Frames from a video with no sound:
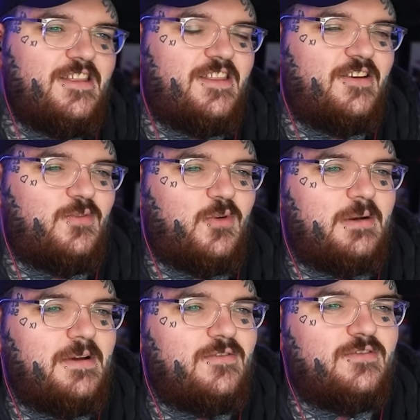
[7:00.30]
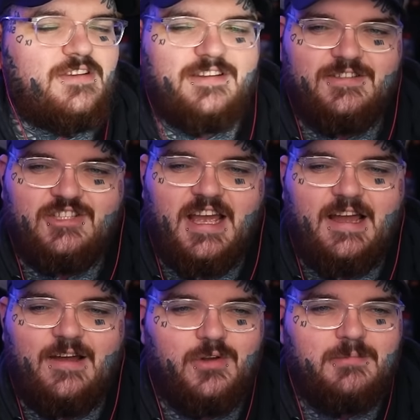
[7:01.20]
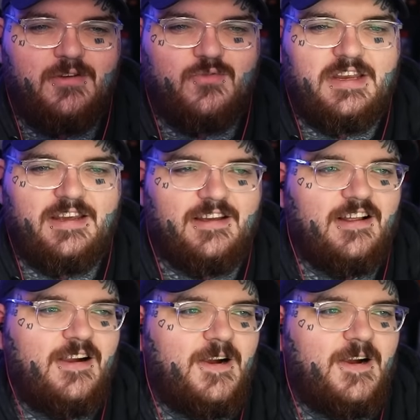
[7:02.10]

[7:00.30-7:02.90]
Dude, what am I... Chat, what am I reading?